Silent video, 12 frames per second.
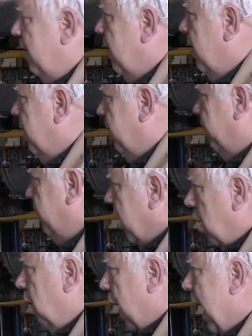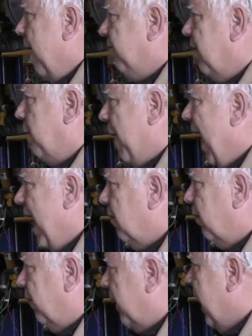Sure. They'll have the
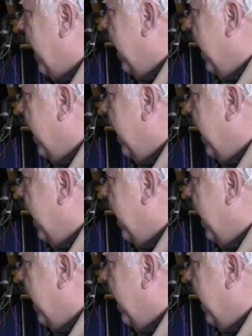pattern, they